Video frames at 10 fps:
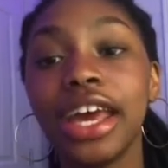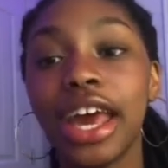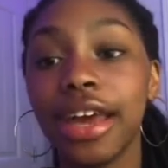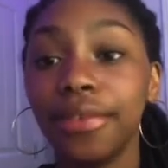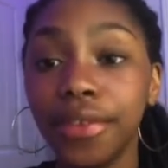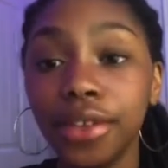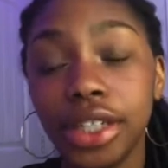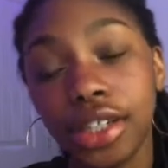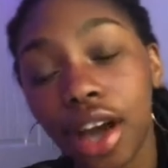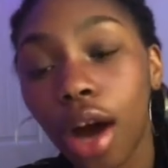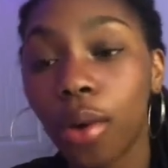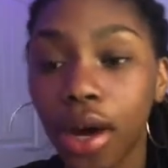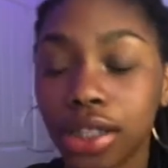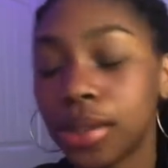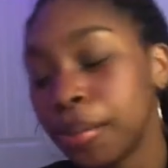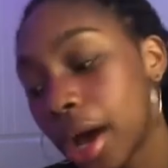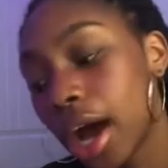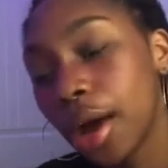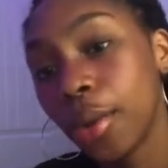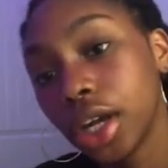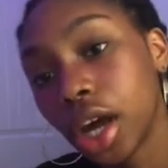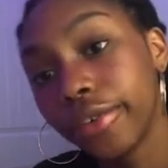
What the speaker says: If you did not watch my what I got